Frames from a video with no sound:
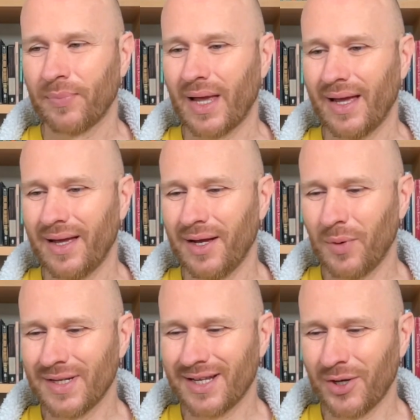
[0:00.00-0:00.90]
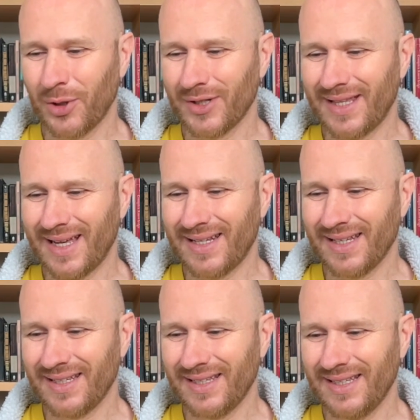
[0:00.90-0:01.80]
Once I heard that
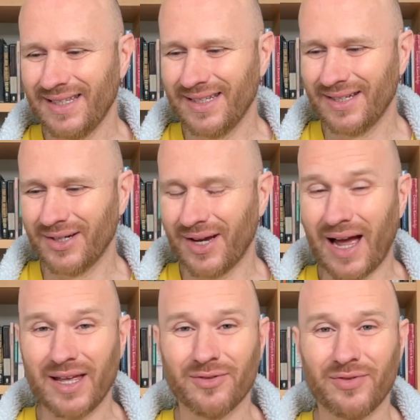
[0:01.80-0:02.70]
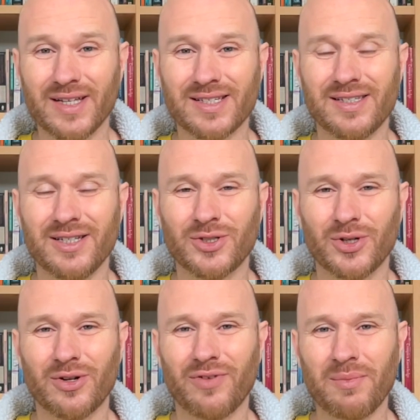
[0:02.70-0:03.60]
in the IFS, the
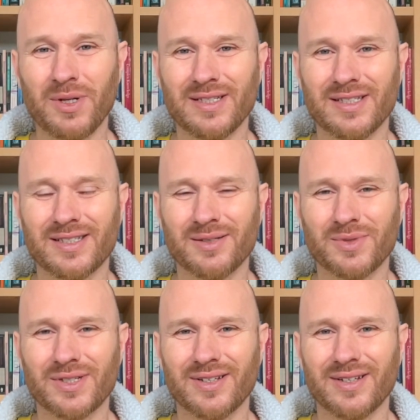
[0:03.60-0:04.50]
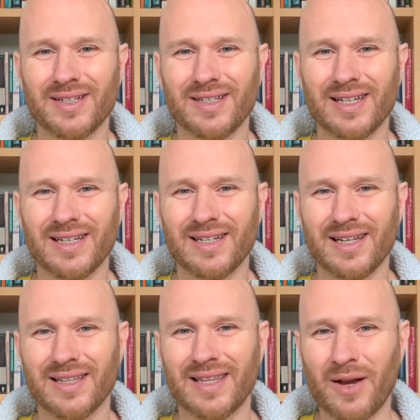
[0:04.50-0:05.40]
internal family systems,
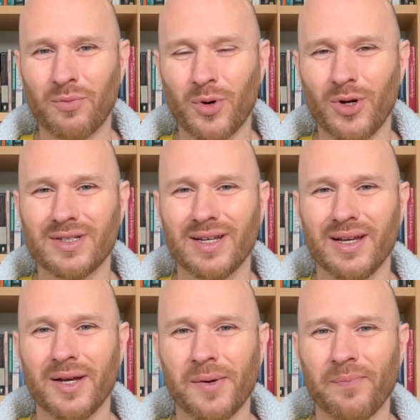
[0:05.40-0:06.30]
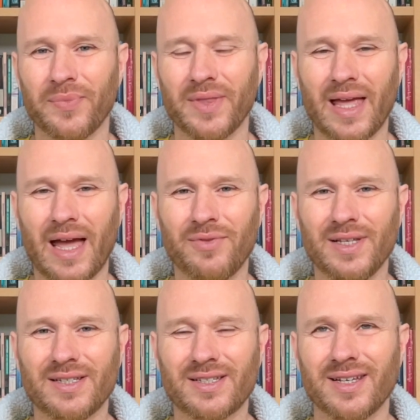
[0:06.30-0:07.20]
in that world, they have
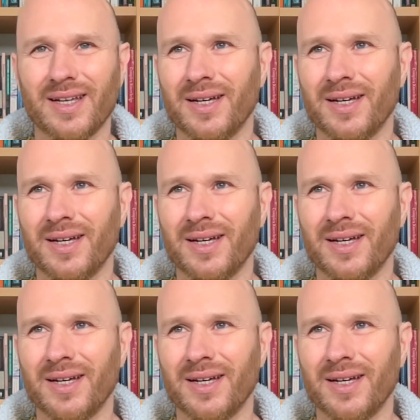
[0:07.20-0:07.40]
this